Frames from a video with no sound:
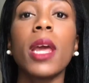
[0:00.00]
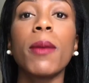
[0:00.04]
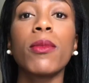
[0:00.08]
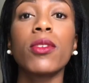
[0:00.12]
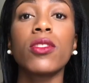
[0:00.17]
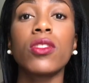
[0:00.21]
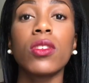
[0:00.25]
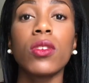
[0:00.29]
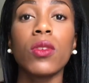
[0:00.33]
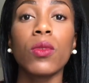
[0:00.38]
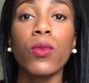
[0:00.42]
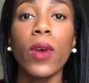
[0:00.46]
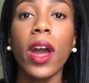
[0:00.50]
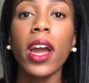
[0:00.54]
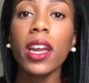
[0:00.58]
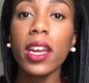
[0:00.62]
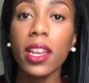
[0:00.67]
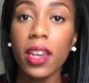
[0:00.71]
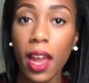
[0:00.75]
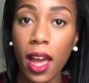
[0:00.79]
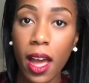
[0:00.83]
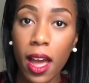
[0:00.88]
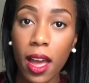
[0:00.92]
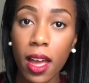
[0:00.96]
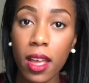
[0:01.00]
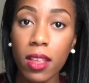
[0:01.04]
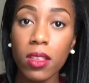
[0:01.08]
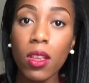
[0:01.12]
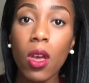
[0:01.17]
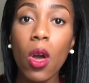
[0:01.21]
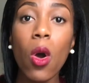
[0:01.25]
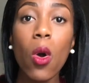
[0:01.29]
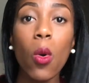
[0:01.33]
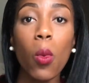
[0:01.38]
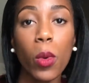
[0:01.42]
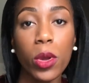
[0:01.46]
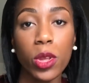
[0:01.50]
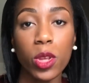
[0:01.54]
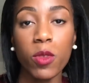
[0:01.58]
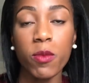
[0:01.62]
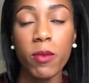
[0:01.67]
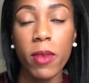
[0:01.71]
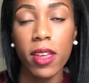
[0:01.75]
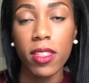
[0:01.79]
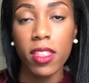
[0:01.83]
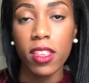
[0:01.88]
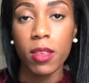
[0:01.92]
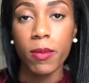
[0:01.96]
you're able to recognize when you
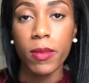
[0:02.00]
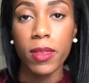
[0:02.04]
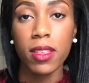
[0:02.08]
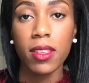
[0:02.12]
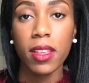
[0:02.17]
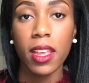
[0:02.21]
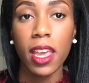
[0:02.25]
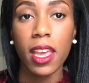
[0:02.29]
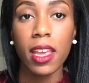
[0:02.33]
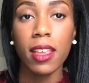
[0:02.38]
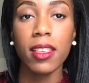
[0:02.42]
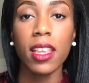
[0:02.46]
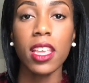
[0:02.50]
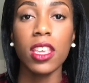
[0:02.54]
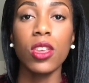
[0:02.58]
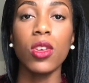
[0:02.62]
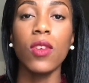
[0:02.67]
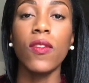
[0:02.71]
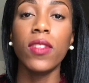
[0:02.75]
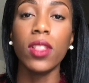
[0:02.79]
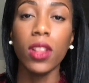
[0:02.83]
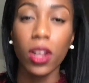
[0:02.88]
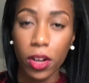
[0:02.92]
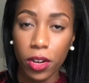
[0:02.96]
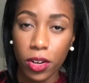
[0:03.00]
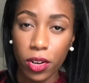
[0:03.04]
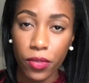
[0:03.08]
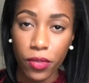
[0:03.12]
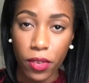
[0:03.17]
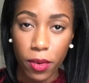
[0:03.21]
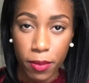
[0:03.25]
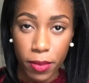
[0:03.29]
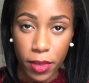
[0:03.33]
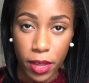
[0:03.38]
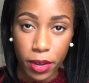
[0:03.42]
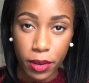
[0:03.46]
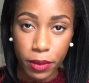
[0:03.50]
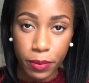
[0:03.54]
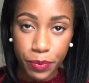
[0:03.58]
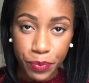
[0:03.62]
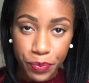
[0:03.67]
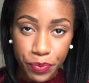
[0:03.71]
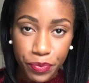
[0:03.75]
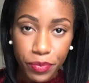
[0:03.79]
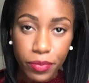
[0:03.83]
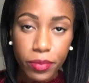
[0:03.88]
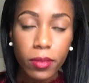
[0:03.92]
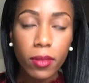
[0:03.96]
made these mistakes and you've learned from them.
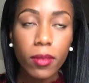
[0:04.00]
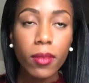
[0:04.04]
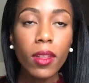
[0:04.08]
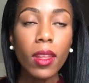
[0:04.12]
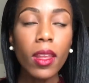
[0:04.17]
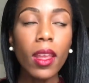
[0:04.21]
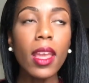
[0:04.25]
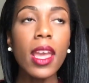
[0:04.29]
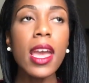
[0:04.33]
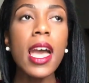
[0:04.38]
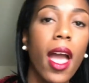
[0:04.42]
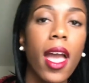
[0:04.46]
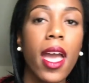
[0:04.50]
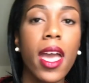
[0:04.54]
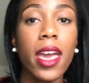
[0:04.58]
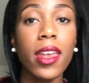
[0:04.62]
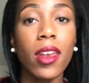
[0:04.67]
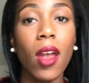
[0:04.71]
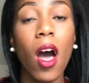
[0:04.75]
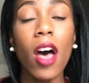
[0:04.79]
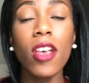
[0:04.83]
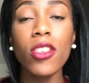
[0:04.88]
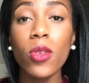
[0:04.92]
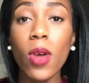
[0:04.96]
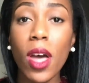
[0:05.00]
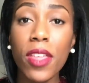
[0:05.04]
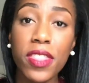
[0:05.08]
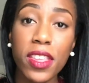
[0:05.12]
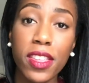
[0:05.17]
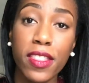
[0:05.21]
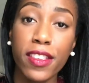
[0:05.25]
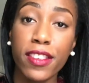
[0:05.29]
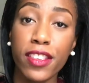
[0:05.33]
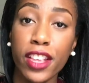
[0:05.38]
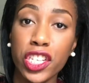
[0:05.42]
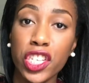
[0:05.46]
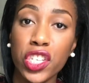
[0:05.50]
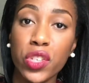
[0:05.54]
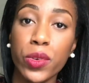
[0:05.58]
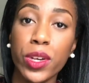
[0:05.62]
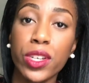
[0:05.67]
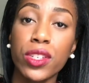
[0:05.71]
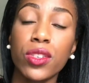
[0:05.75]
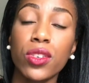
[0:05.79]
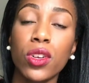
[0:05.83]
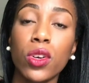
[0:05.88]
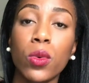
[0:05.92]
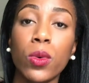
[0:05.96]
And also, I think these
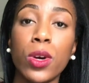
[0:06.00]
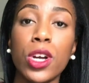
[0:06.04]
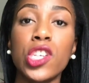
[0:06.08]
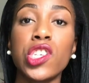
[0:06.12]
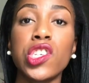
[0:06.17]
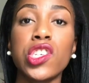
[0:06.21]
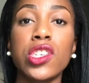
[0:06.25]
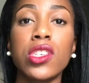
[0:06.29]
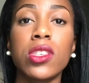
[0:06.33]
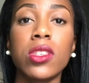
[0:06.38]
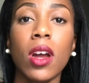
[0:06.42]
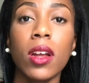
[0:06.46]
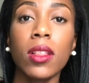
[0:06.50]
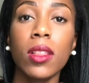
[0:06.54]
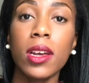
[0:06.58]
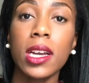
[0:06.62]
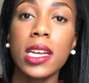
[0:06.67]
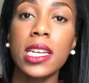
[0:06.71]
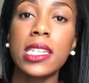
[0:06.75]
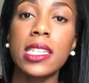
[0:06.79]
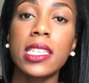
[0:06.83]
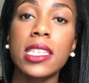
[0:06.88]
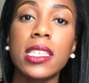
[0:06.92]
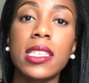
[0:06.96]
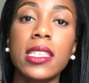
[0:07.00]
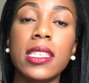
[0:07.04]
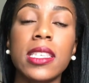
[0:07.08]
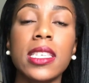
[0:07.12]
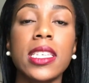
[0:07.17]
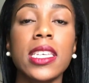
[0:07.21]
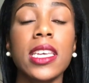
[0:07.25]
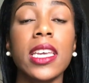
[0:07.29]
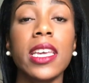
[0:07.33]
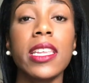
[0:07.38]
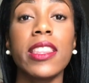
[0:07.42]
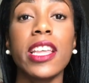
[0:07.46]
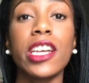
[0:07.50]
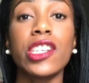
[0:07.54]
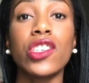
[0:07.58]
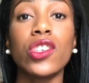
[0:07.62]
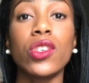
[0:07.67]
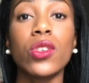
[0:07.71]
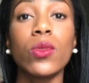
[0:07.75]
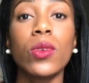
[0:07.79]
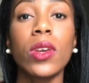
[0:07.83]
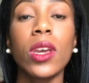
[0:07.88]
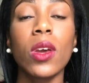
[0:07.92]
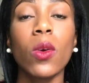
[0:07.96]
situational questions are looking to see
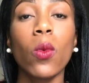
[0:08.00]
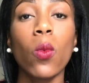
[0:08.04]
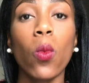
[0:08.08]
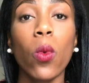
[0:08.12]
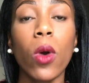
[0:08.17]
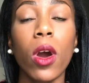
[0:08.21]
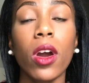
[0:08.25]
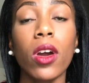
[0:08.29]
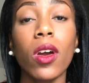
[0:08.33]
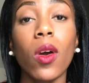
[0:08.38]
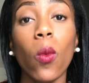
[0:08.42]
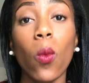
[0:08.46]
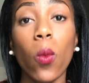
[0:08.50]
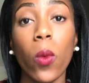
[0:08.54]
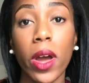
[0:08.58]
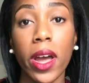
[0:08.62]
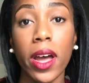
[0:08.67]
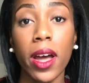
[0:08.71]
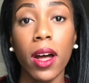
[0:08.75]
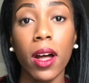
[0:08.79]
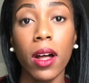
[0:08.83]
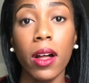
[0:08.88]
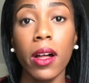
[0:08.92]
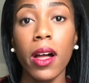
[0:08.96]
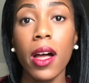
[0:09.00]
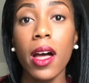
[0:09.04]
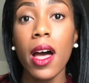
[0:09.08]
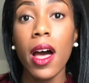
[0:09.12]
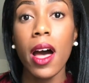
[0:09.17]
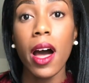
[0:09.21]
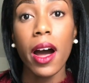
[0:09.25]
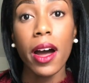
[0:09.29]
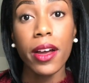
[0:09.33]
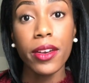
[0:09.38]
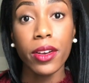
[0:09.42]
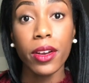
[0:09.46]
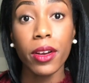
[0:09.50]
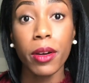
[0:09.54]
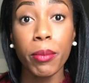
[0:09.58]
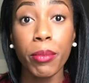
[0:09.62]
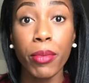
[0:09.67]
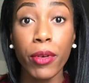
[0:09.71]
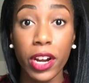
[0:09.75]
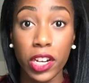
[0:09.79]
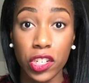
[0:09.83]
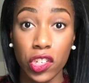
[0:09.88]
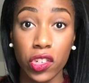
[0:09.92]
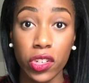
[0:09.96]
that you can work well under
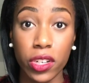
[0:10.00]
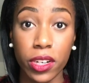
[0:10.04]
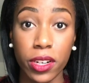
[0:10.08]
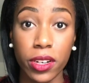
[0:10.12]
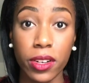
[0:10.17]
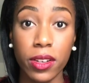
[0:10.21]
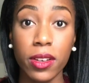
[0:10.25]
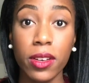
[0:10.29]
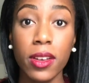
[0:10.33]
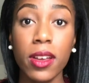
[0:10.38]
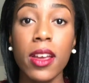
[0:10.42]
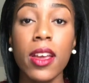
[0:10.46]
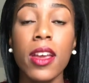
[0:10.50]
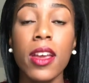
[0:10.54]
pressure.